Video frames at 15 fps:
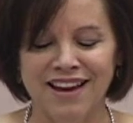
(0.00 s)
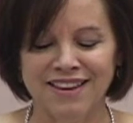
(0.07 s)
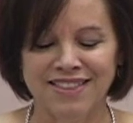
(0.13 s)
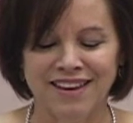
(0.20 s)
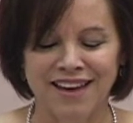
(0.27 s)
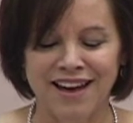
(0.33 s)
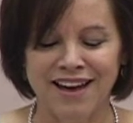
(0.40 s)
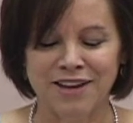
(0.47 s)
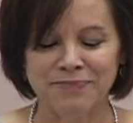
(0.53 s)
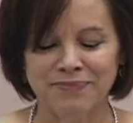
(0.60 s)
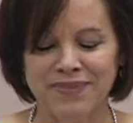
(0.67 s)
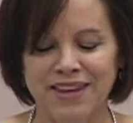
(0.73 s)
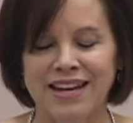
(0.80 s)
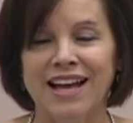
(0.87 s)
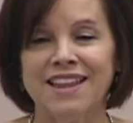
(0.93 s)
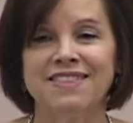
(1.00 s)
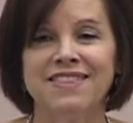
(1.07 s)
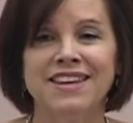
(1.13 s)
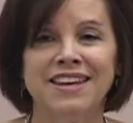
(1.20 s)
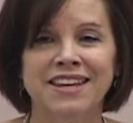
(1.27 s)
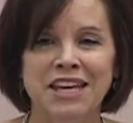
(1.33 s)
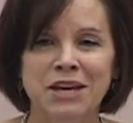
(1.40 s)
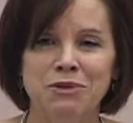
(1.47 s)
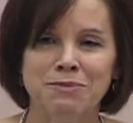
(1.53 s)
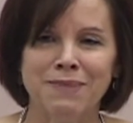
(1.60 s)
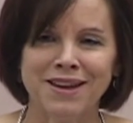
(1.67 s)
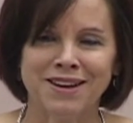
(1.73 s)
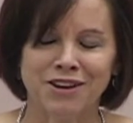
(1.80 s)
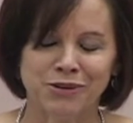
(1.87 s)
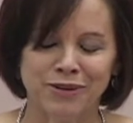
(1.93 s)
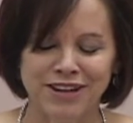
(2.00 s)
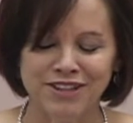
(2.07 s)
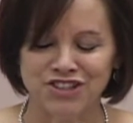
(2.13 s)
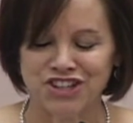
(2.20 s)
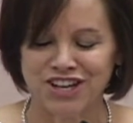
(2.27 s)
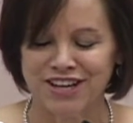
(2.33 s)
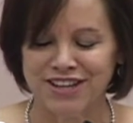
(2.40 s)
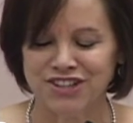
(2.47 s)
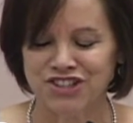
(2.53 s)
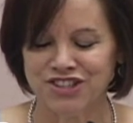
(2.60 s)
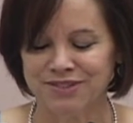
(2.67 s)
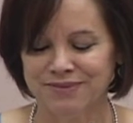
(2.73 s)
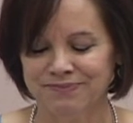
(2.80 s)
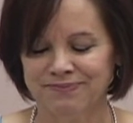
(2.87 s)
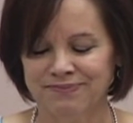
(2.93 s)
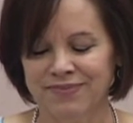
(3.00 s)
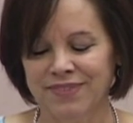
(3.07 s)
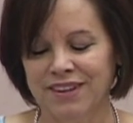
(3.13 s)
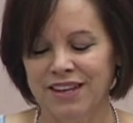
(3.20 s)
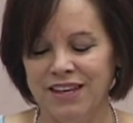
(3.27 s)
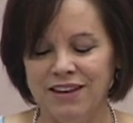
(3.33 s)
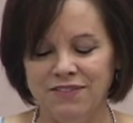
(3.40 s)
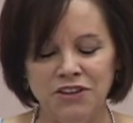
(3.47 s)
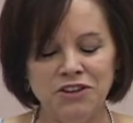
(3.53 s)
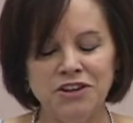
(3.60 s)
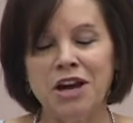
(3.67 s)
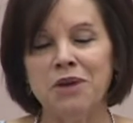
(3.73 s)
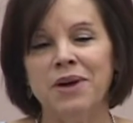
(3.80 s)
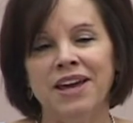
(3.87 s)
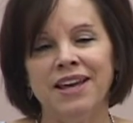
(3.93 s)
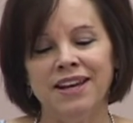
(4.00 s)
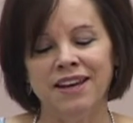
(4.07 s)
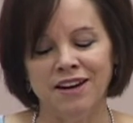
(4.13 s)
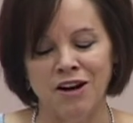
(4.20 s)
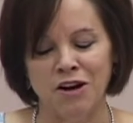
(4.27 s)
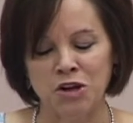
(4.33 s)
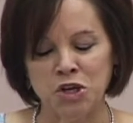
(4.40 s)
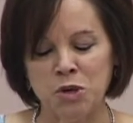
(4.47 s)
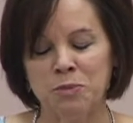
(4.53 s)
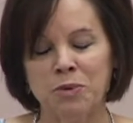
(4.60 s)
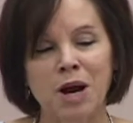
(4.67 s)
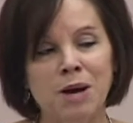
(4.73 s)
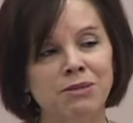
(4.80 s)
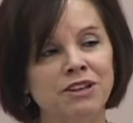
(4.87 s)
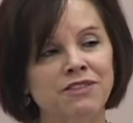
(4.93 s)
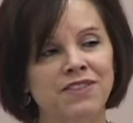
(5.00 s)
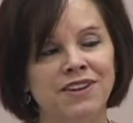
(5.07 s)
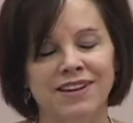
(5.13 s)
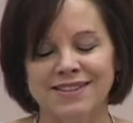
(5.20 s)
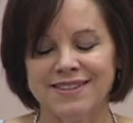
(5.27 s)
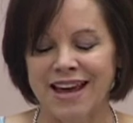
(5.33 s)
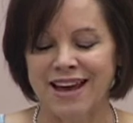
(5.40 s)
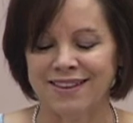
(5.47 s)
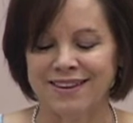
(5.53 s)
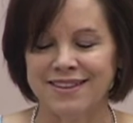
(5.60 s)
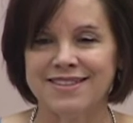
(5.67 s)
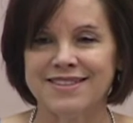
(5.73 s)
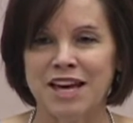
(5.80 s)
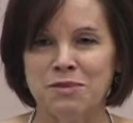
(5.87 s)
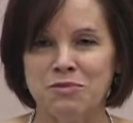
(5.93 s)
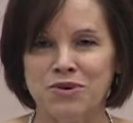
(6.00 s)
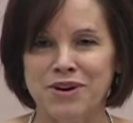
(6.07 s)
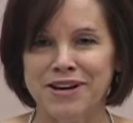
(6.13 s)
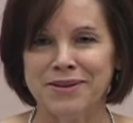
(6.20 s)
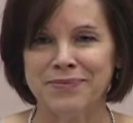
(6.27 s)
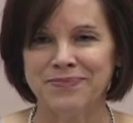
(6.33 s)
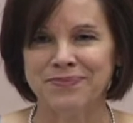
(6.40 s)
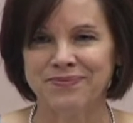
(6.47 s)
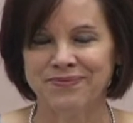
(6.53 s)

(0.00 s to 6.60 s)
like the guy, and I think he would make a great judge. If you know Eddie at all, you probably feel exactly the same way.